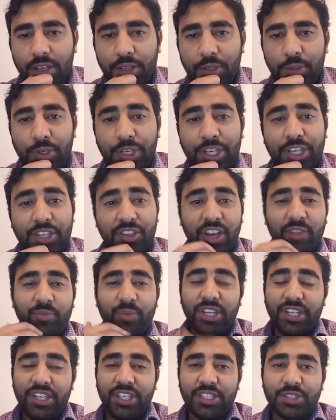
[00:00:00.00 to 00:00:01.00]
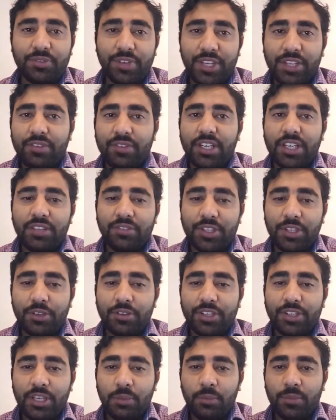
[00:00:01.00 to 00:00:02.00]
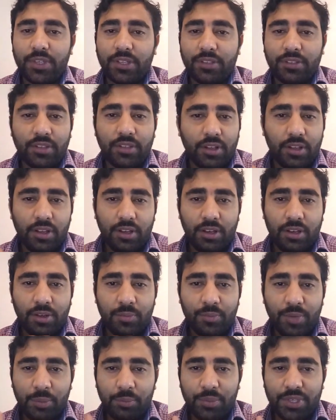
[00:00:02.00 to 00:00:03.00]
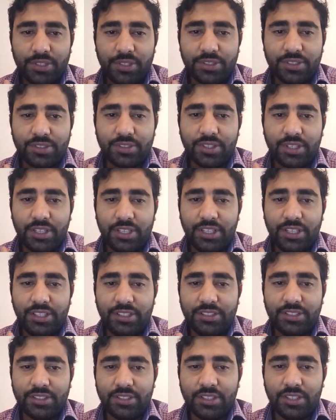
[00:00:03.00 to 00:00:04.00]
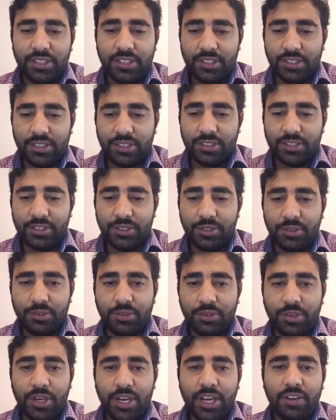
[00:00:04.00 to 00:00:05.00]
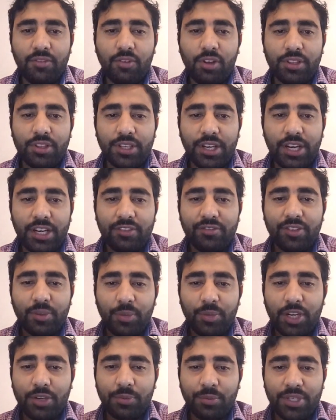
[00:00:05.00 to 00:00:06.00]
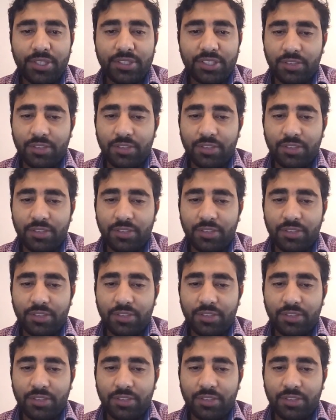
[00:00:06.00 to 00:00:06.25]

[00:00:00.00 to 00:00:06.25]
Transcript: you need to have meetings frequently with your team uh, members, colleagues, like you have all the head of departments.